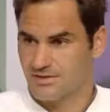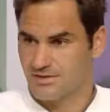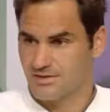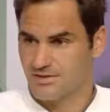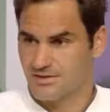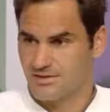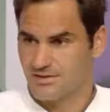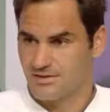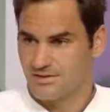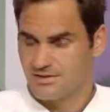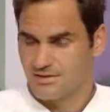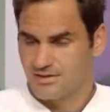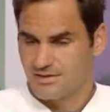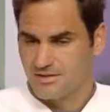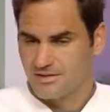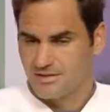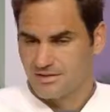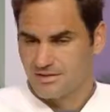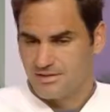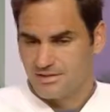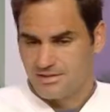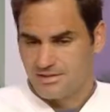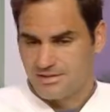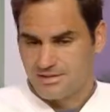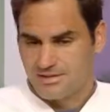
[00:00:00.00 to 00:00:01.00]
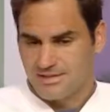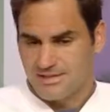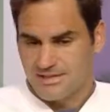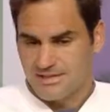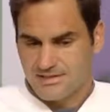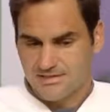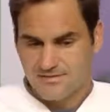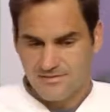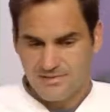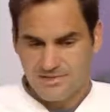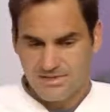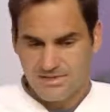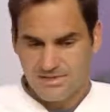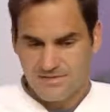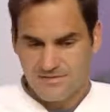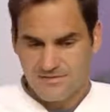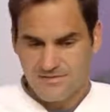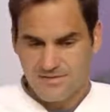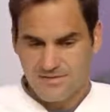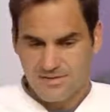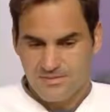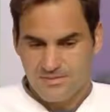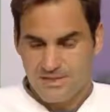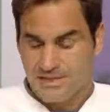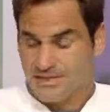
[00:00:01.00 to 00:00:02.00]
Eye contact provides a sense of
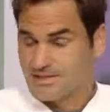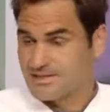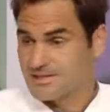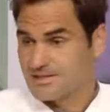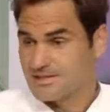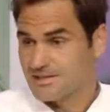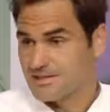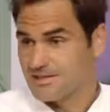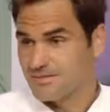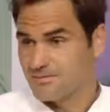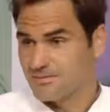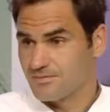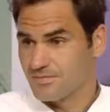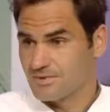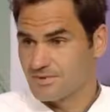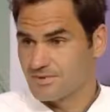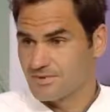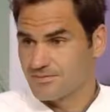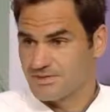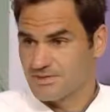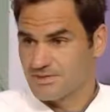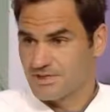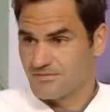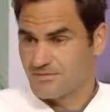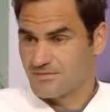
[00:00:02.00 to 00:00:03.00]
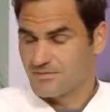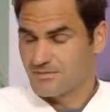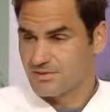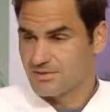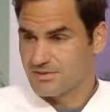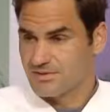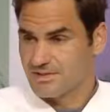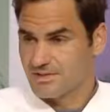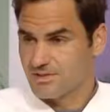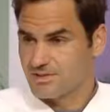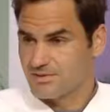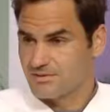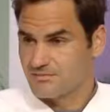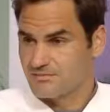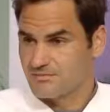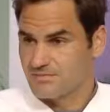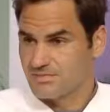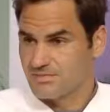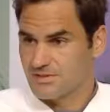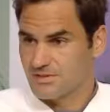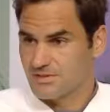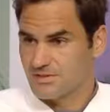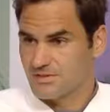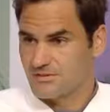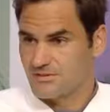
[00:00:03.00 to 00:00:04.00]
personal feeling and gives
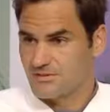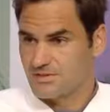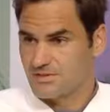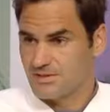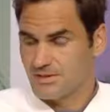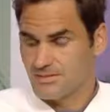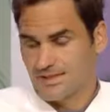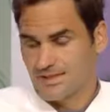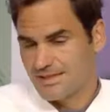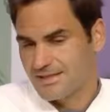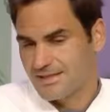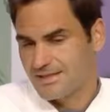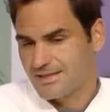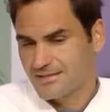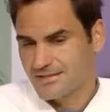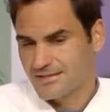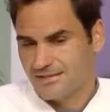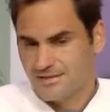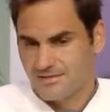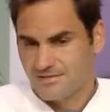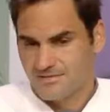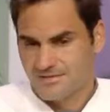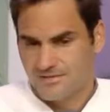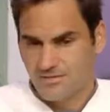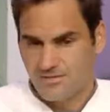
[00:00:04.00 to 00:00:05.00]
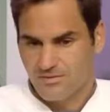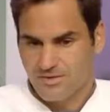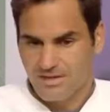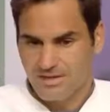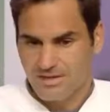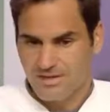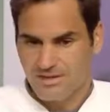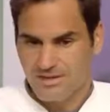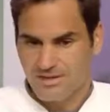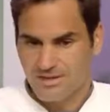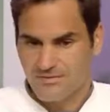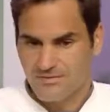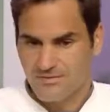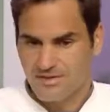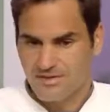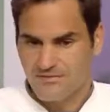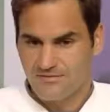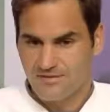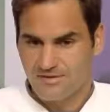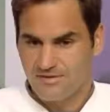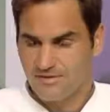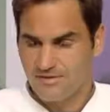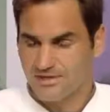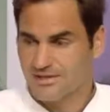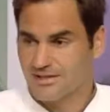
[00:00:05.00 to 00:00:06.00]
people a better understanding of what the speaker
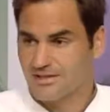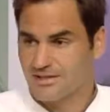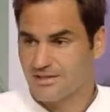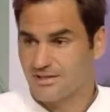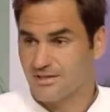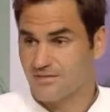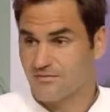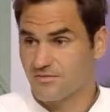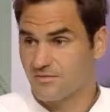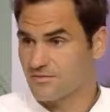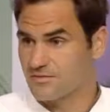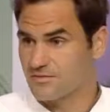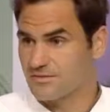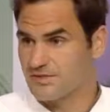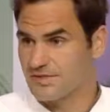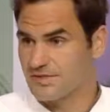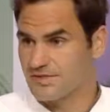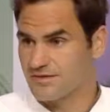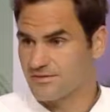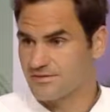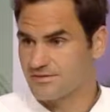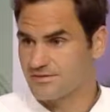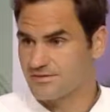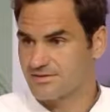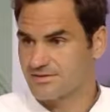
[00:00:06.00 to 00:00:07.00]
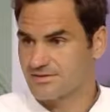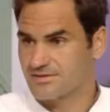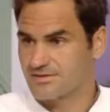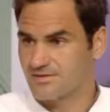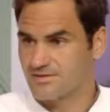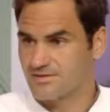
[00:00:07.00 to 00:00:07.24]
is saying. He